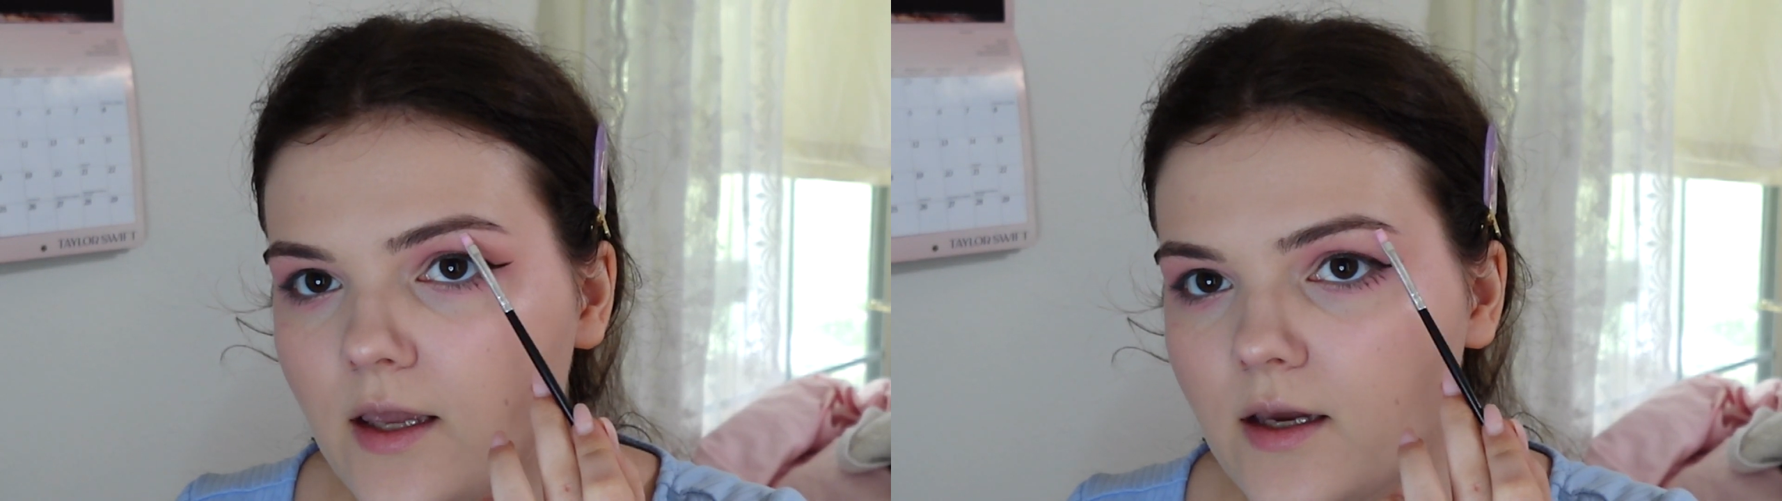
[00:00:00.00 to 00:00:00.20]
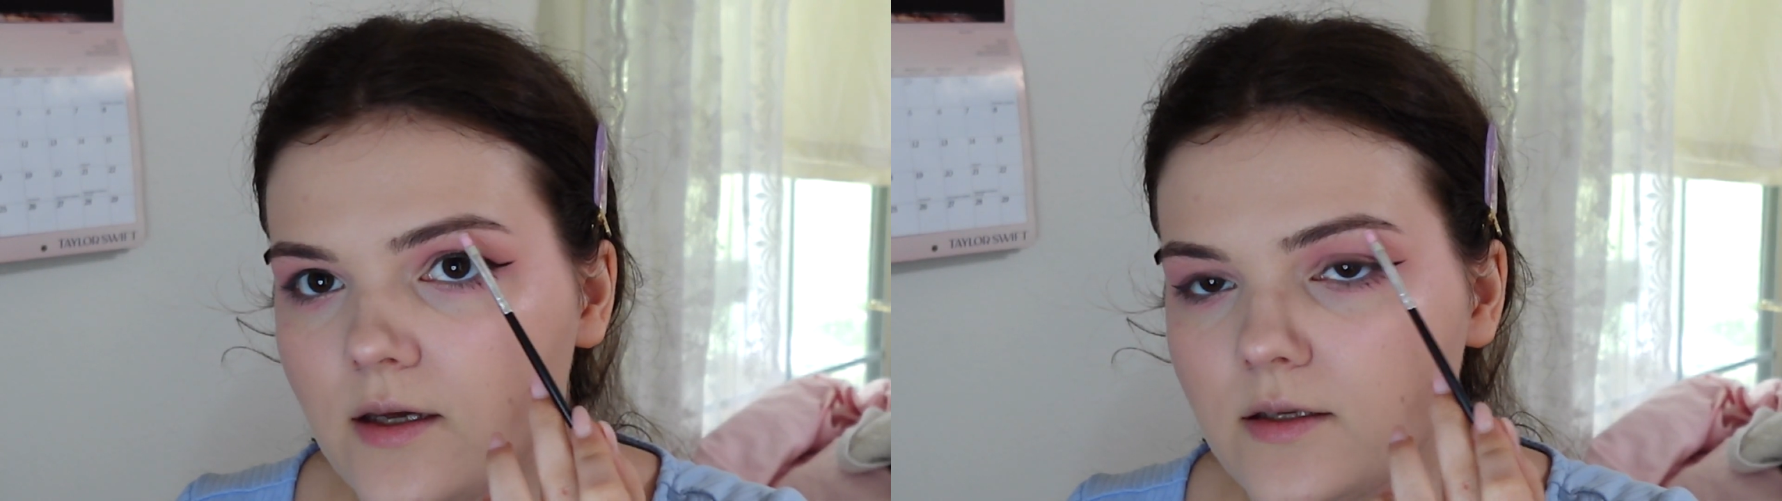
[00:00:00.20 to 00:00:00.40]

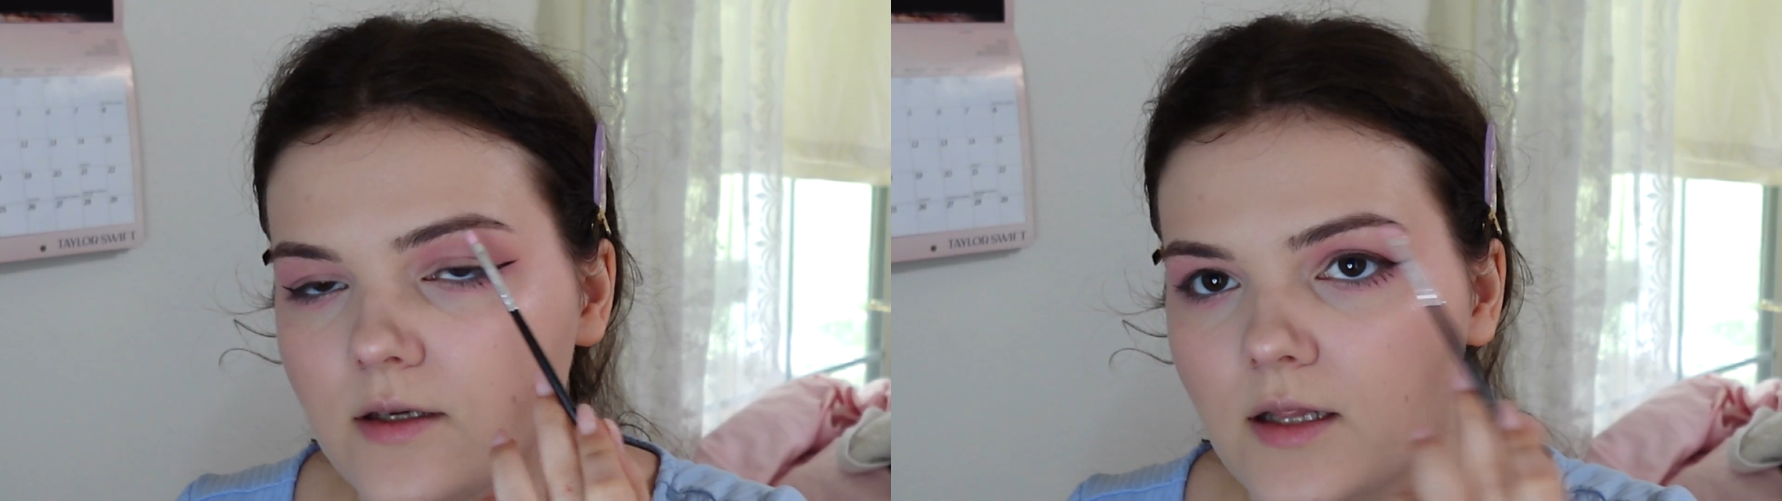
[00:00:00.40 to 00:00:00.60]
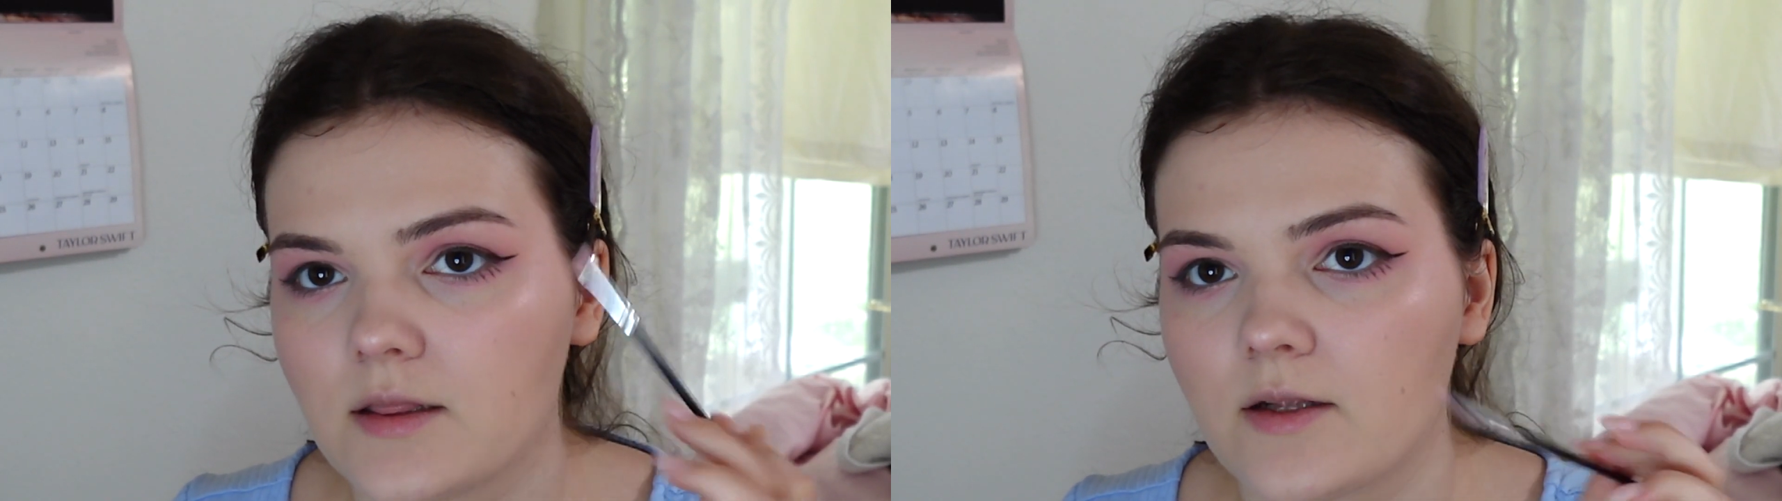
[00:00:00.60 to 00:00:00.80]

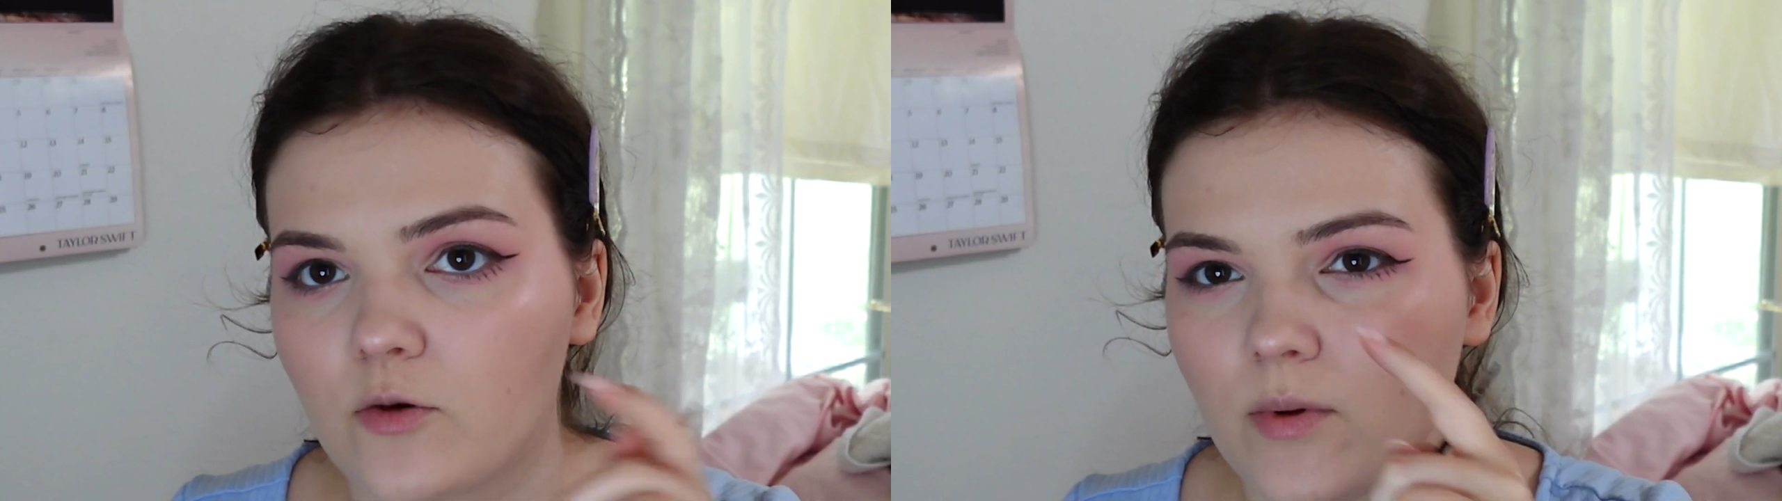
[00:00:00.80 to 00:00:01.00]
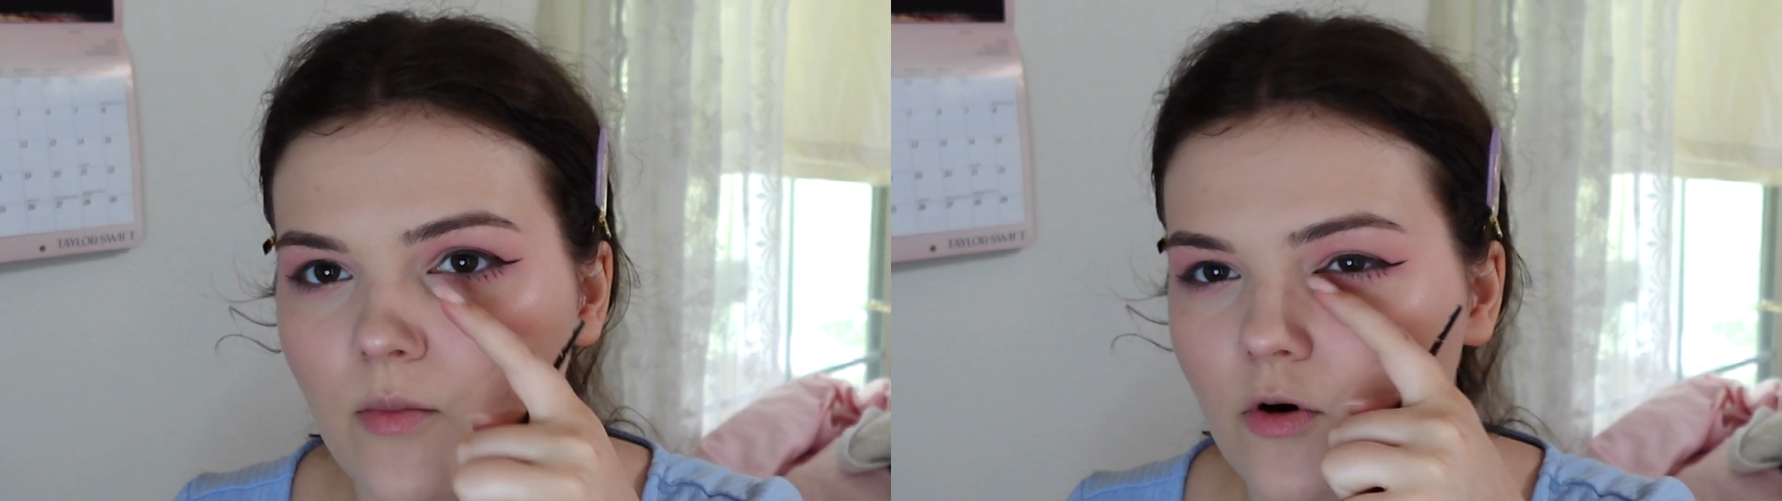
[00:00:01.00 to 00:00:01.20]
and a
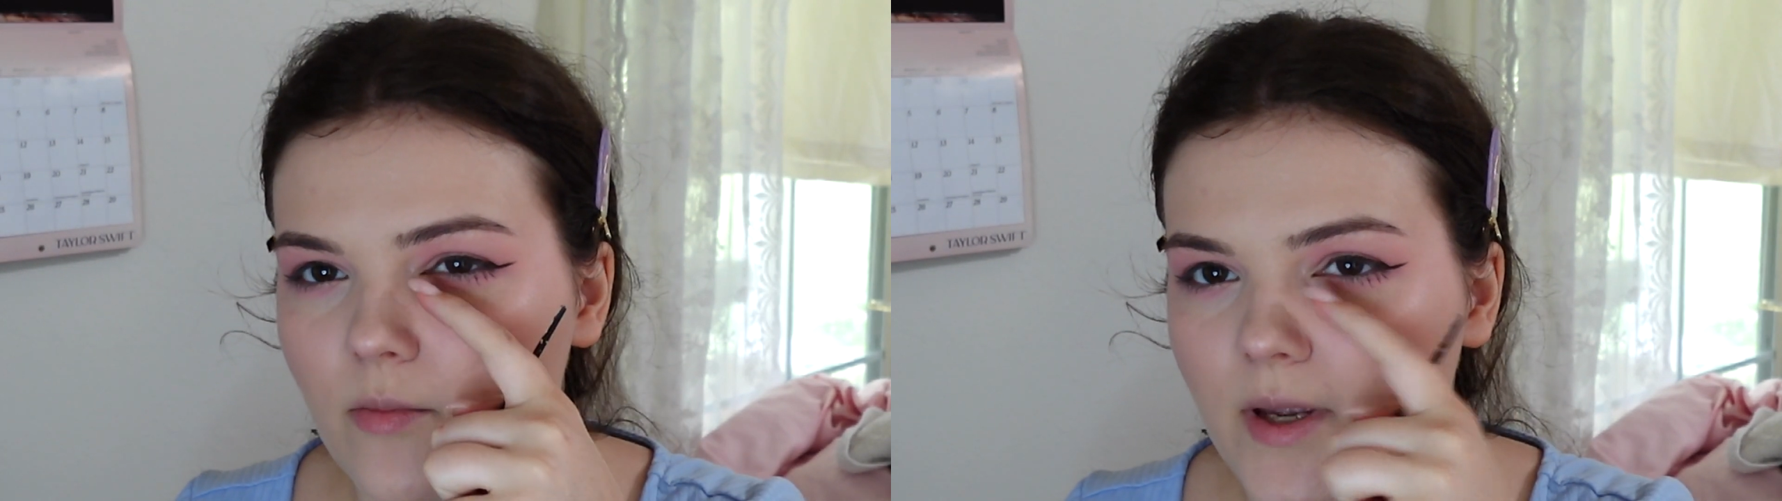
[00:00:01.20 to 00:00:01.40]
little bit more